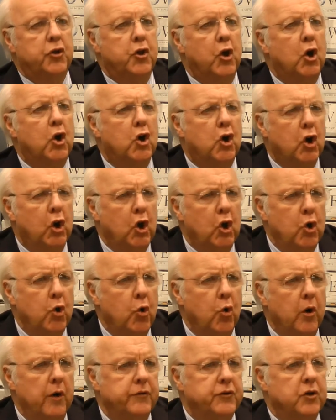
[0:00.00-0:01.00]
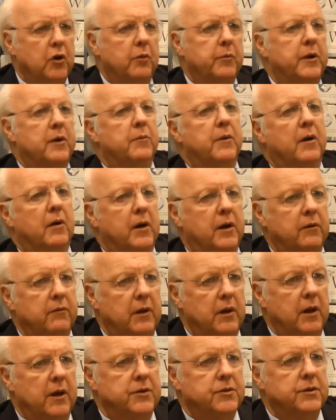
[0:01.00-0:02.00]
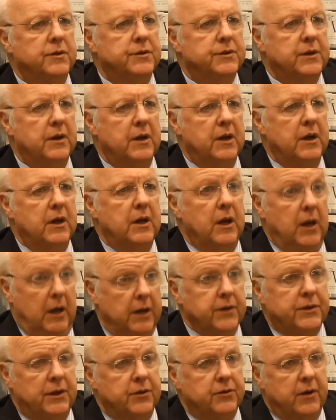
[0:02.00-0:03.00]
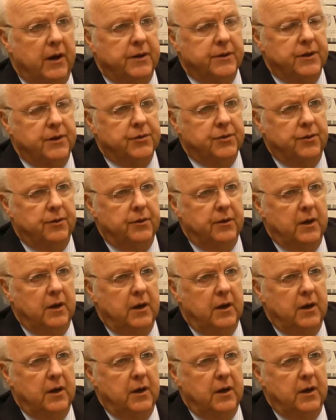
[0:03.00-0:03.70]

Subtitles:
the glue of German-American relations, is in transition.